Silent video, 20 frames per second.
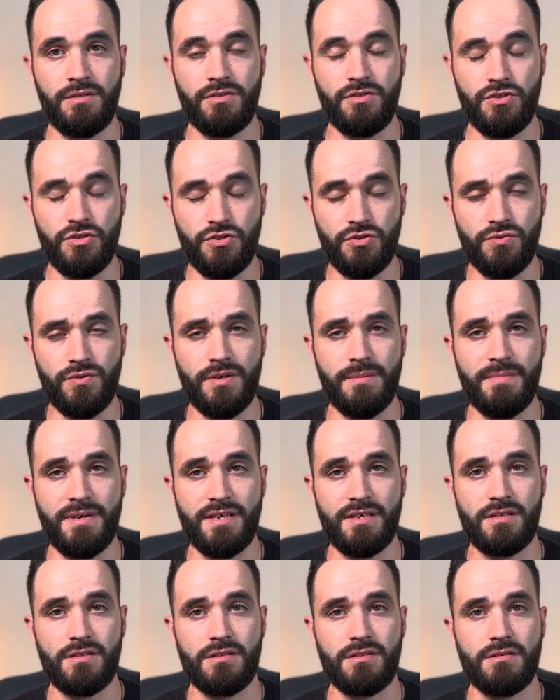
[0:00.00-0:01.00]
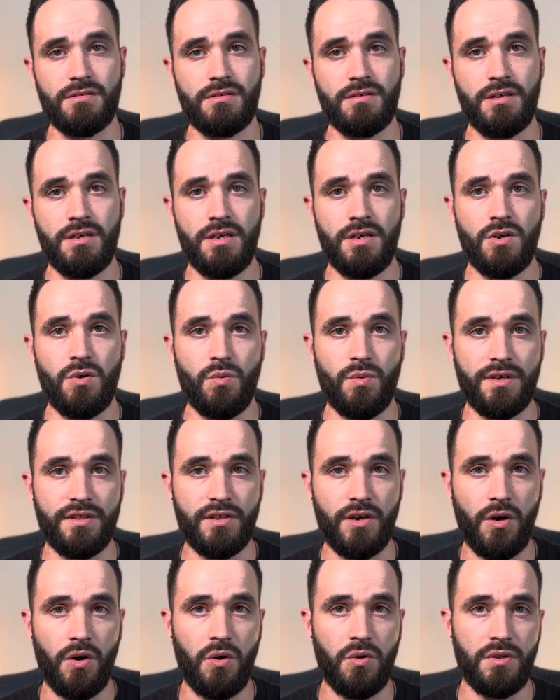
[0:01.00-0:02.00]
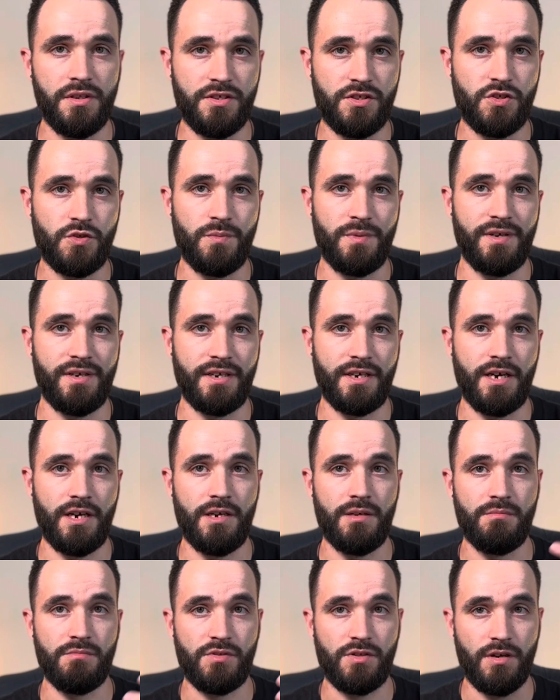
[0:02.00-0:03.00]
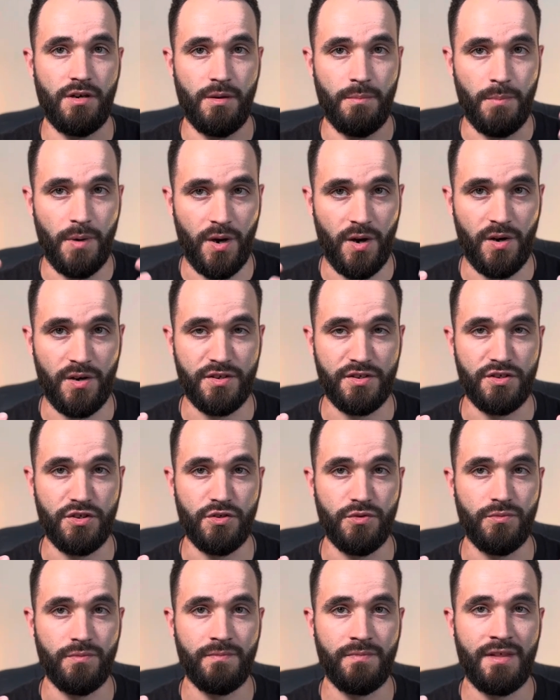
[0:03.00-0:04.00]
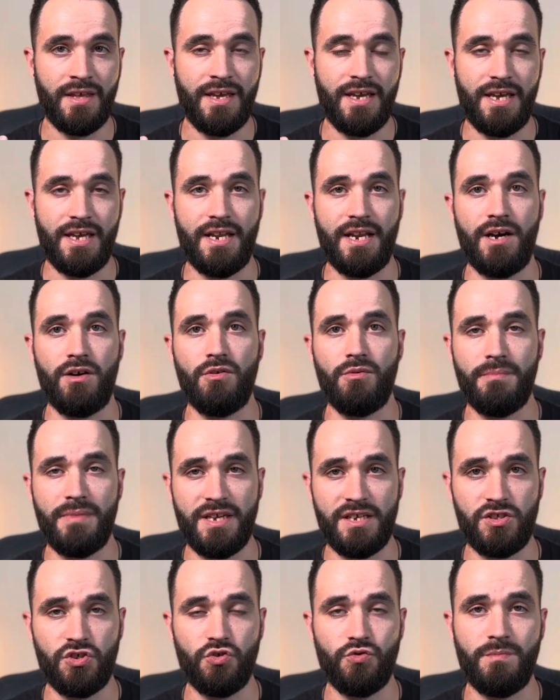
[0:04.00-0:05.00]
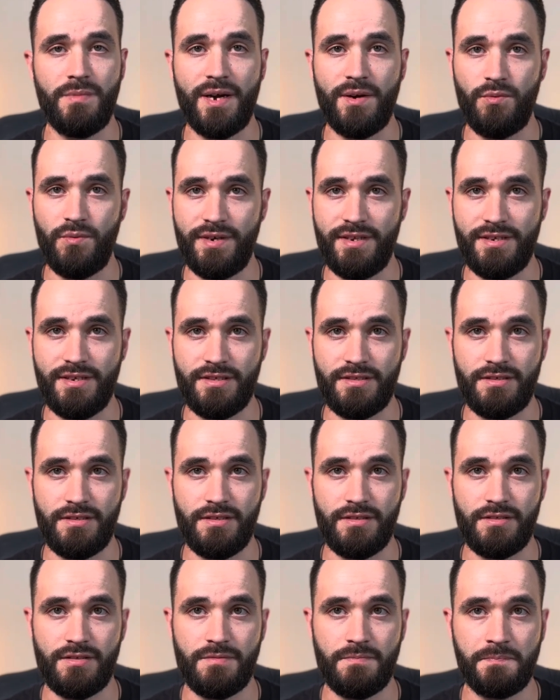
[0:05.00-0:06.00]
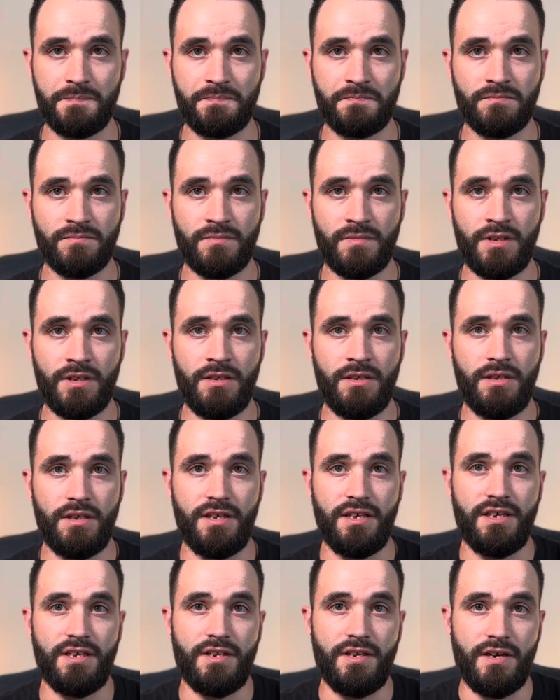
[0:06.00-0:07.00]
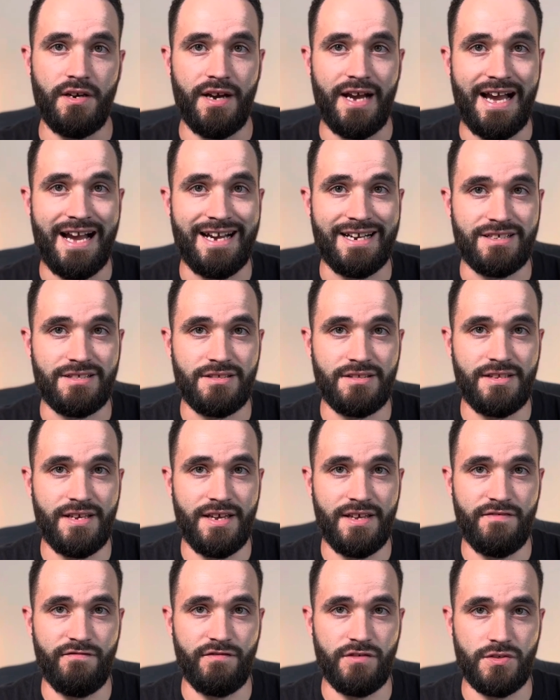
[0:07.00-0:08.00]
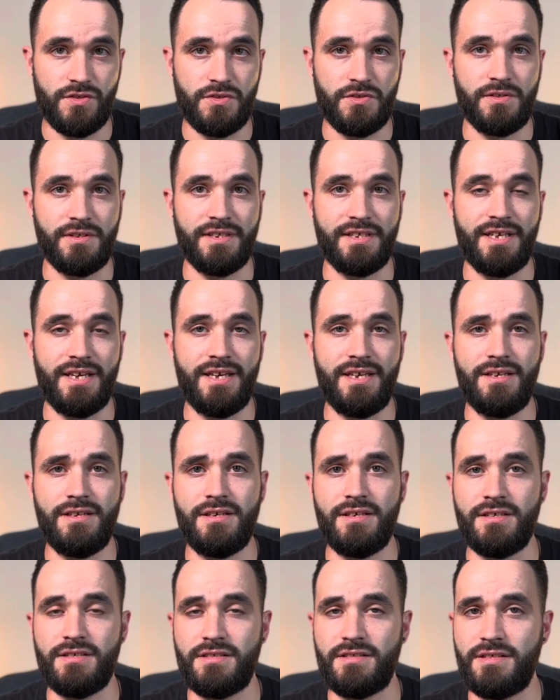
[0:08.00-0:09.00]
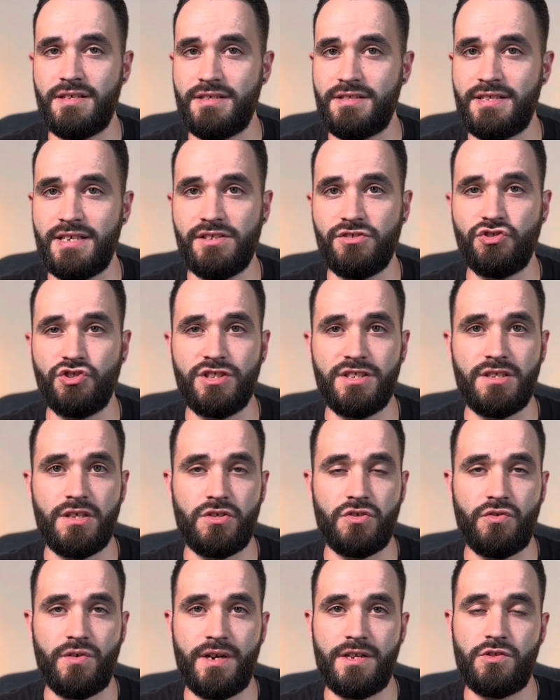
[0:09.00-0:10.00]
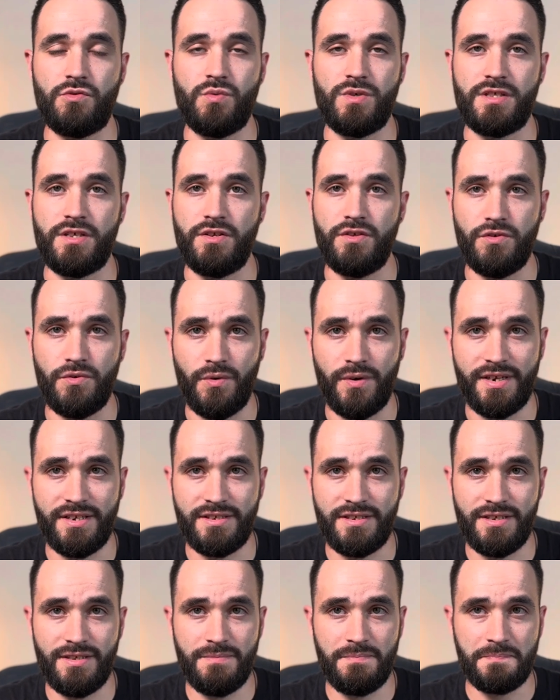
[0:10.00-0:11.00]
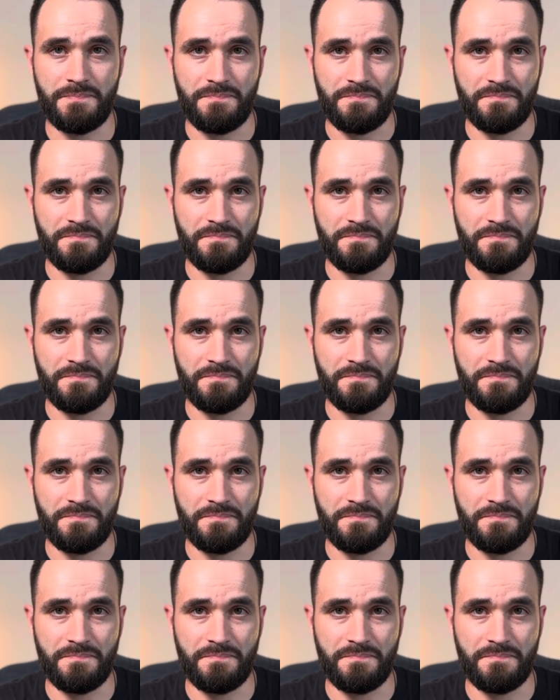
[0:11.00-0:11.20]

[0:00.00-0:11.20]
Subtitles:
dunamis, when the Holy Spirit comes upon you, and I will make you my witnesses. In Acts 10 verse 38, it says that Jesus Christ was anointed